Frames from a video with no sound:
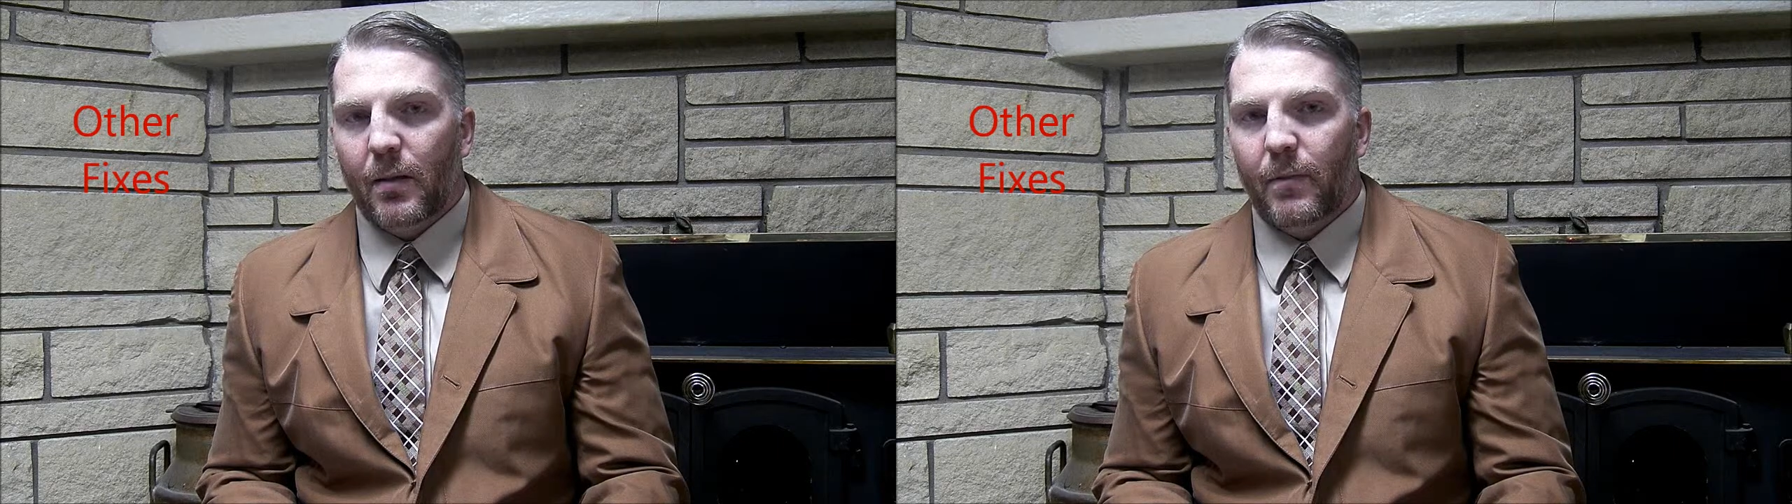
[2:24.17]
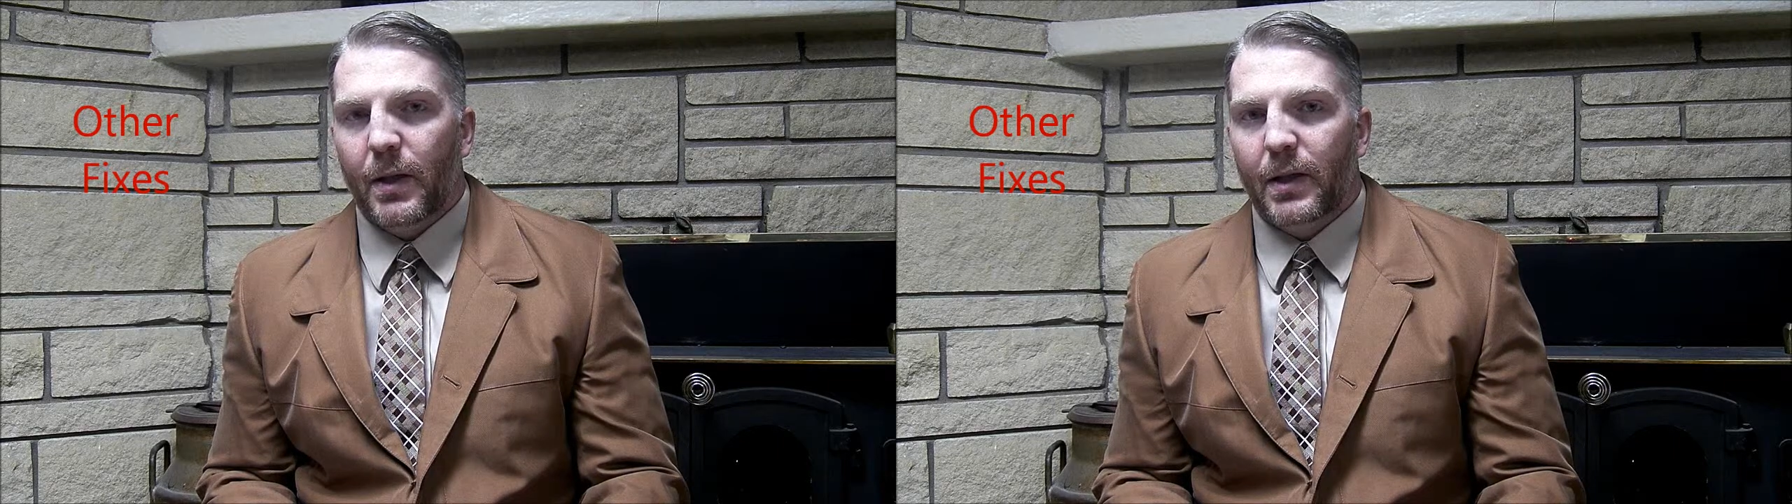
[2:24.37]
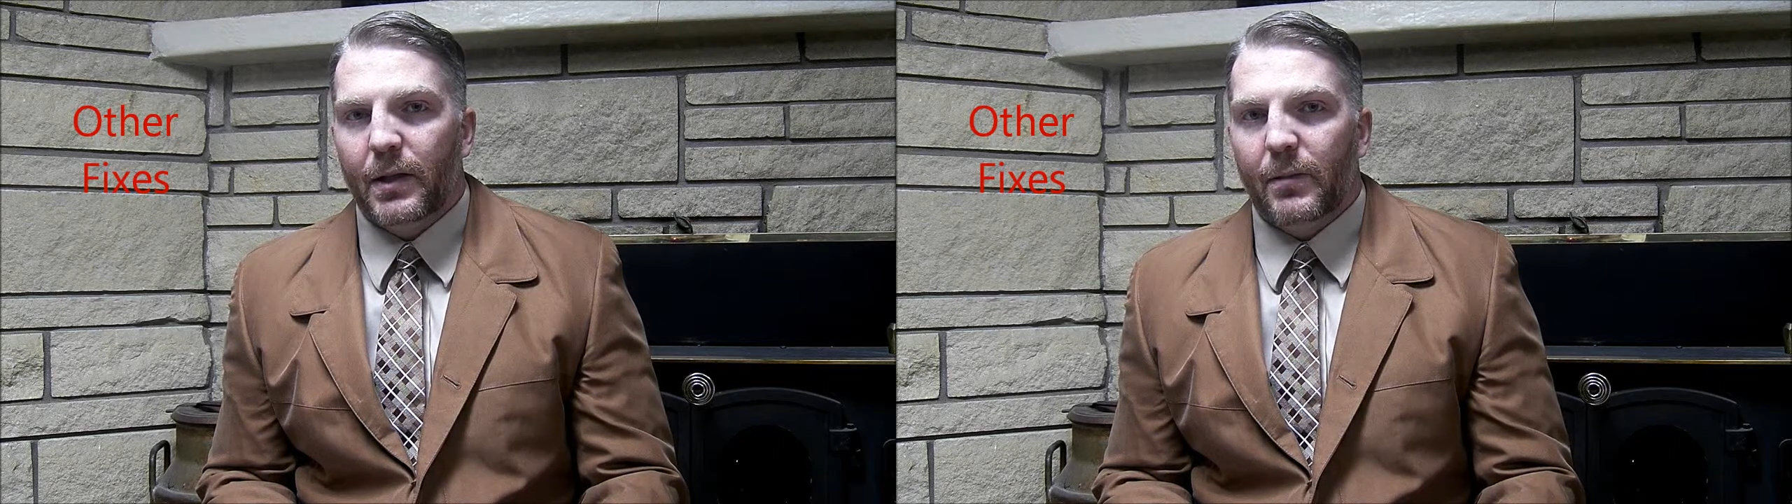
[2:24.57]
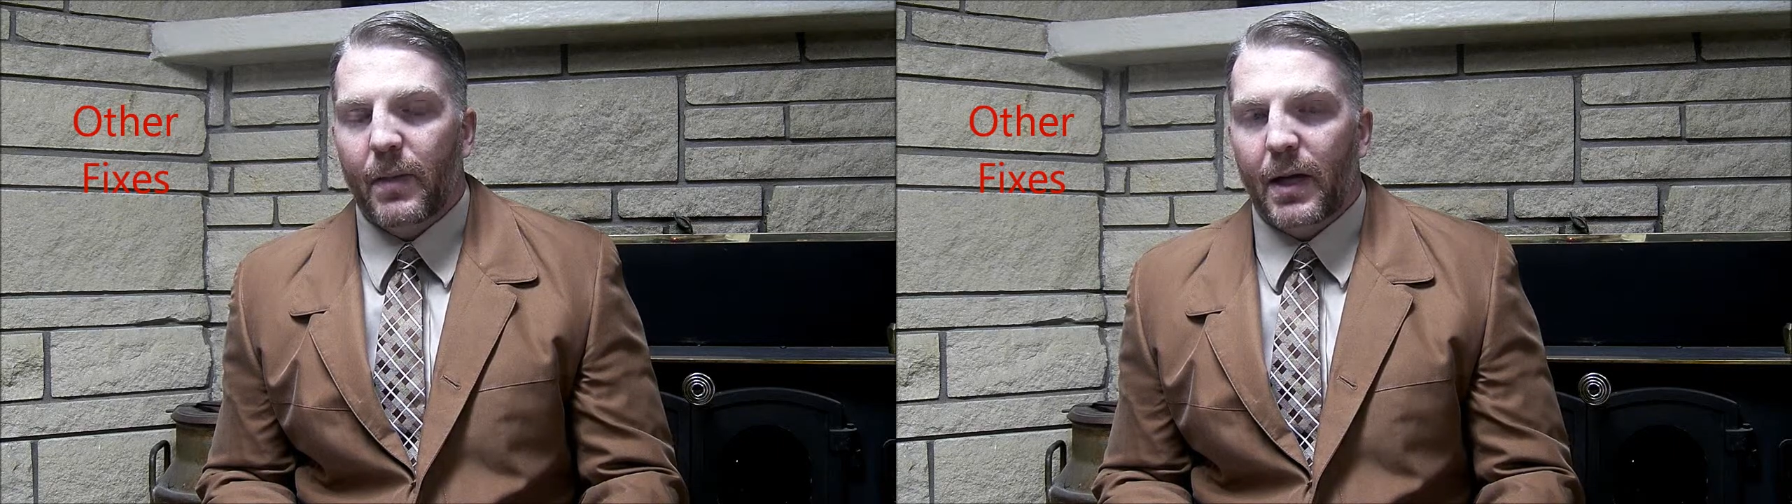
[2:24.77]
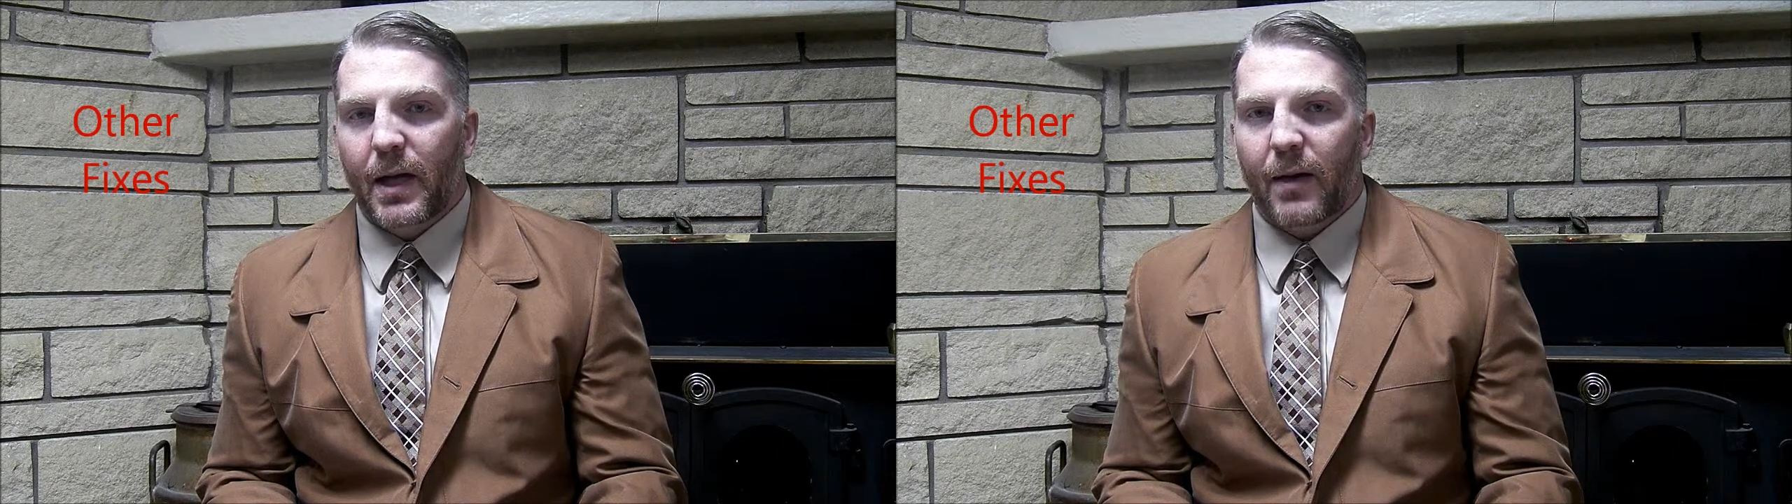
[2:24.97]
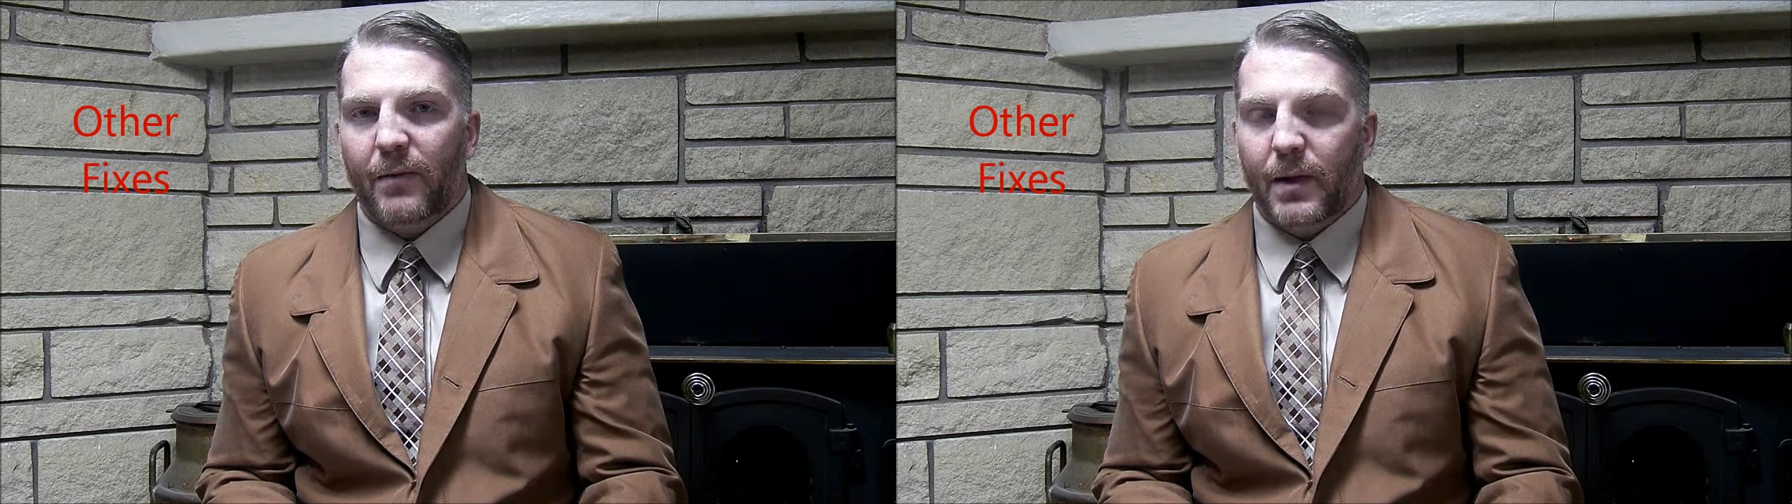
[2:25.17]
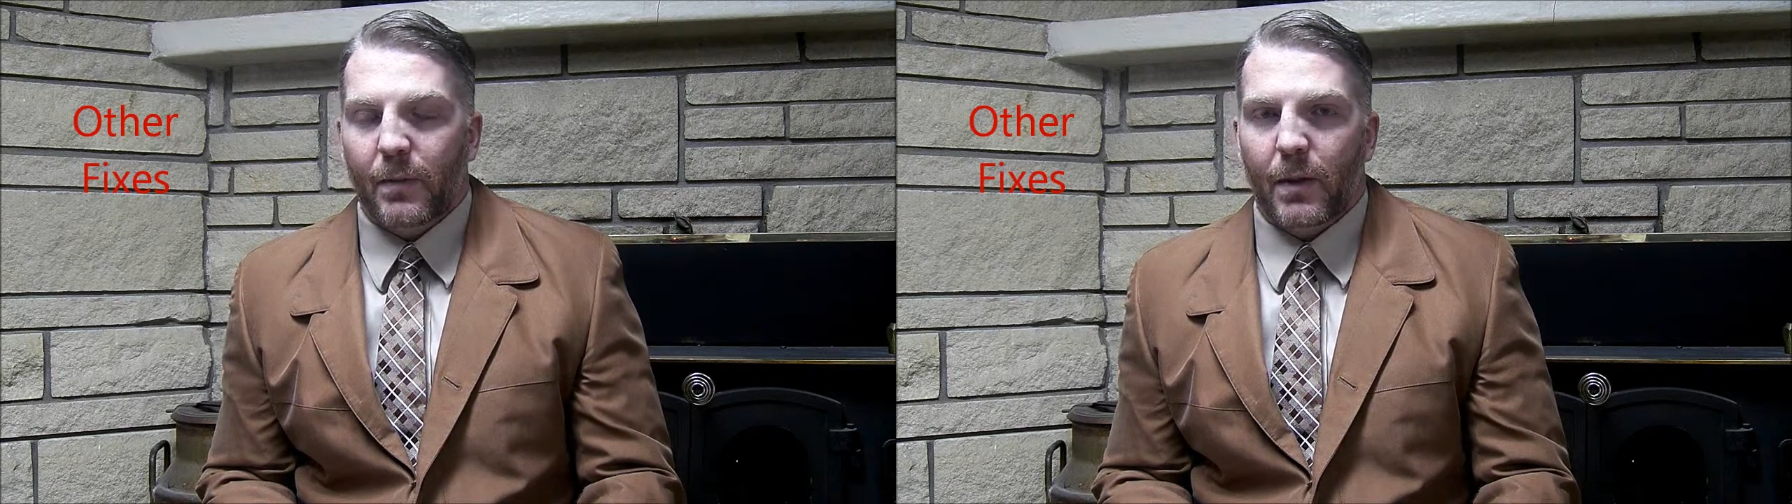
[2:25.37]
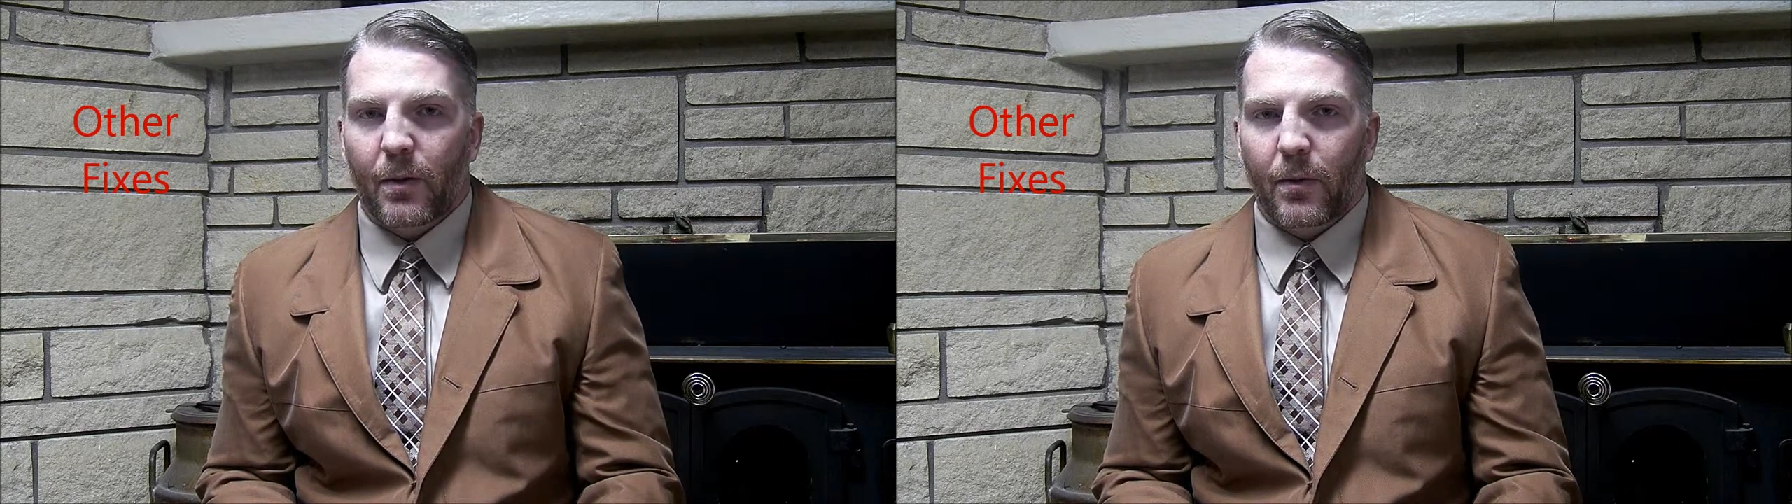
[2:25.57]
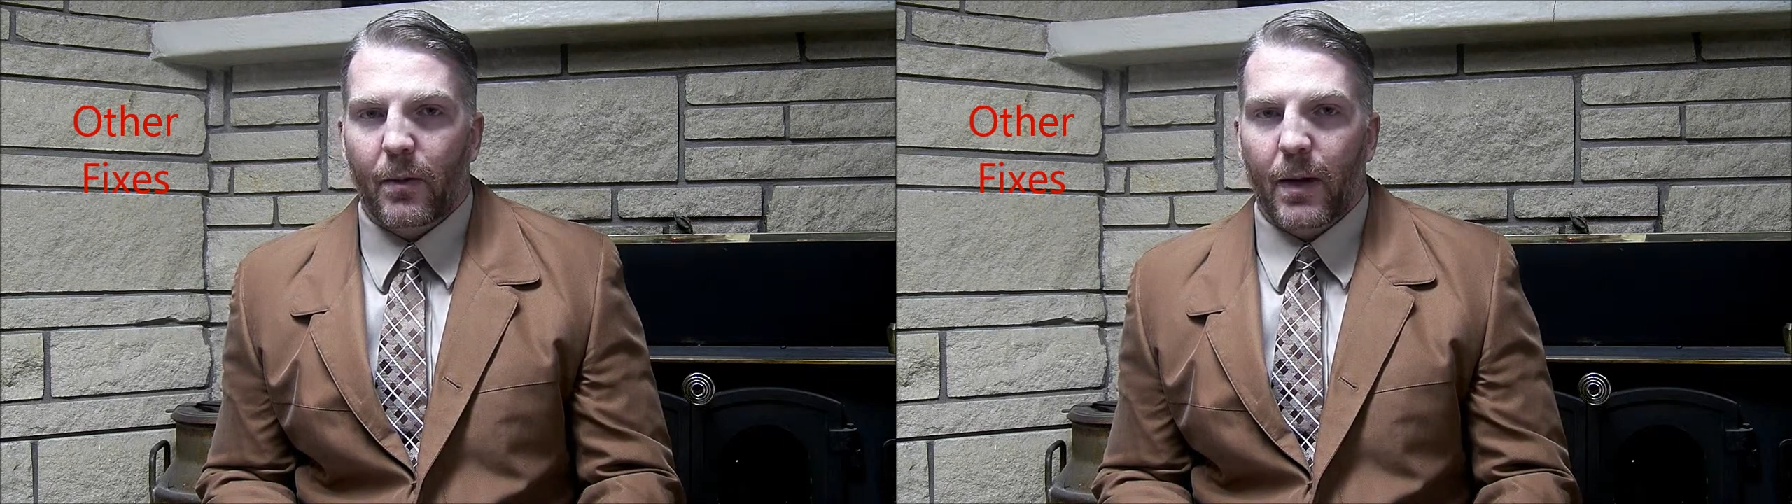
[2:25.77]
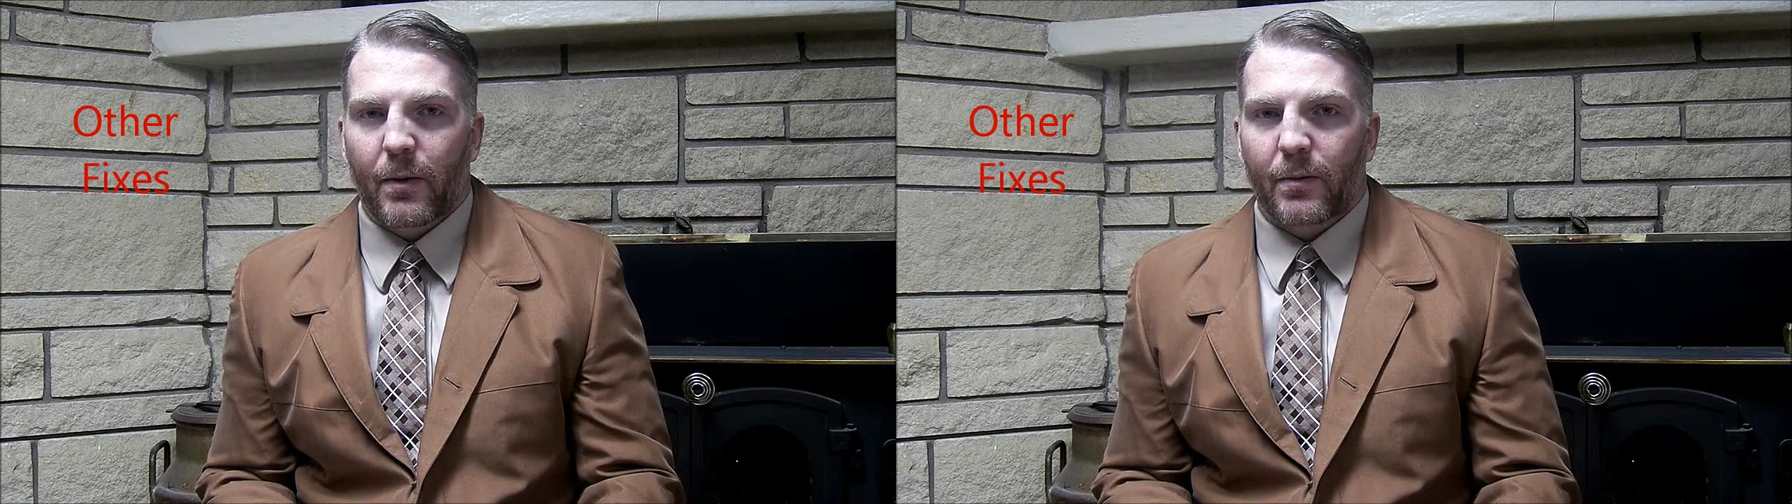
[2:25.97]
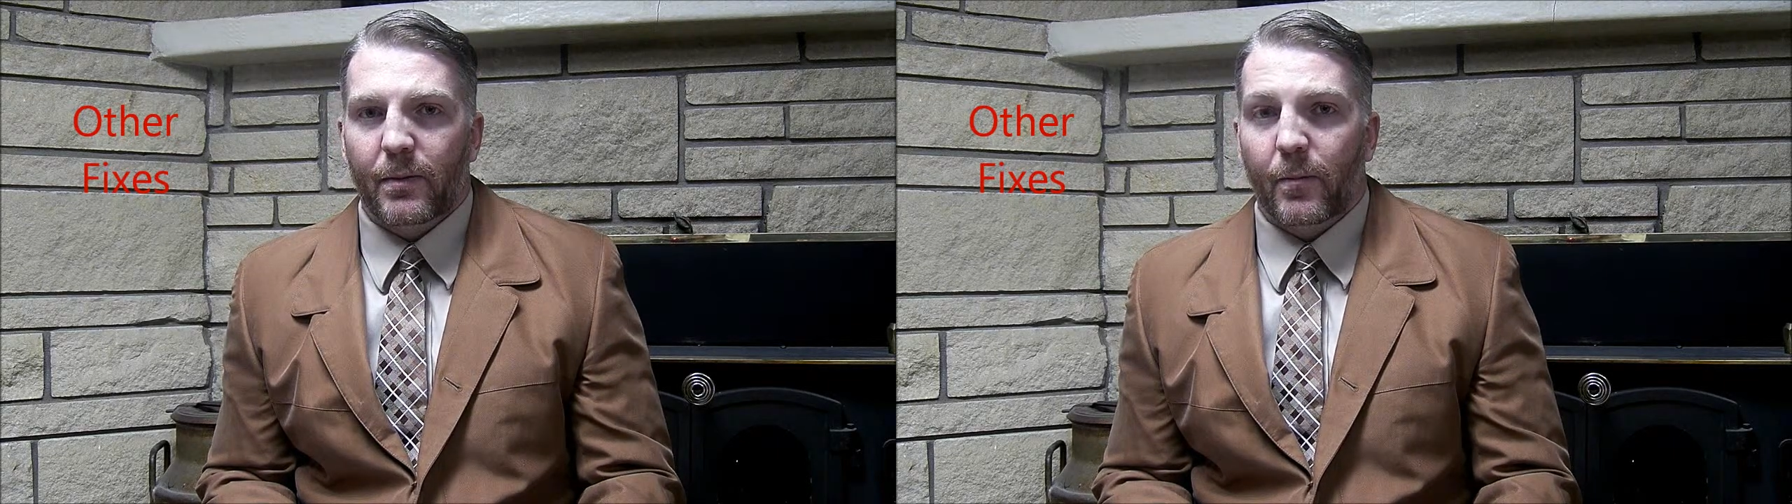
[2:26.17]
but you may have some other route.